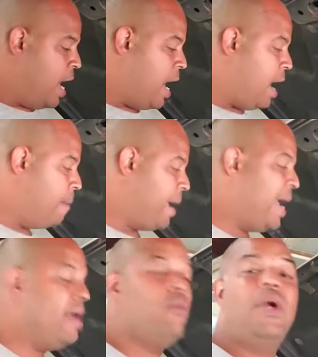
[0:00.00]

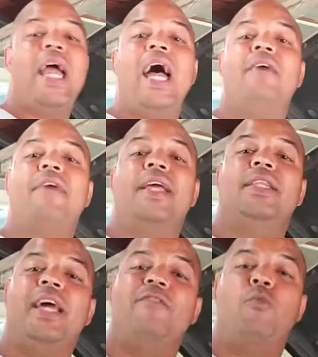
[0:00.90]
And we have a
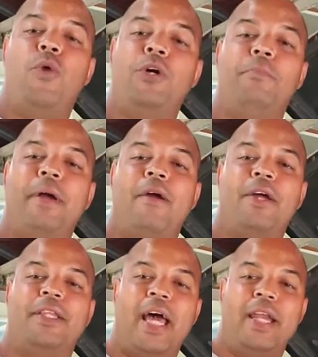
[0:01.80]
left wheel
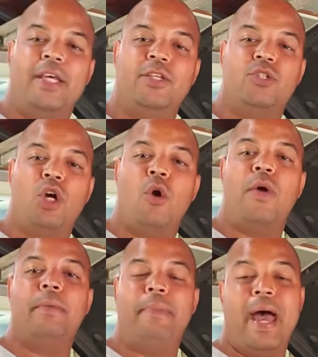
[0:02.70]
bearing that is
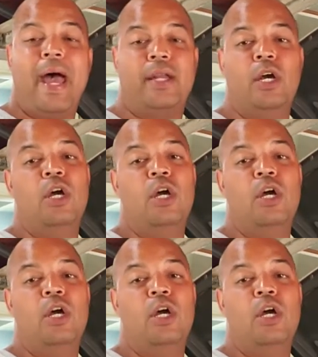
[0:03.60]
going bad.